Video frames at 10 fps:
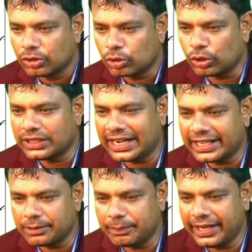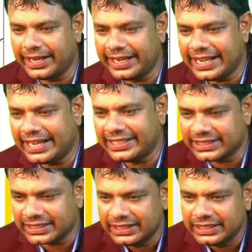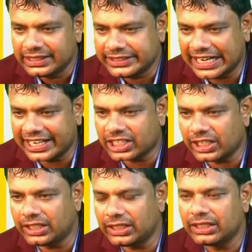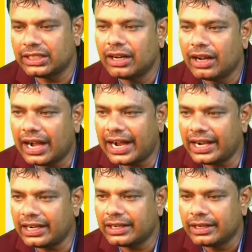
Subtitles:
so that is main area is Jharkhand and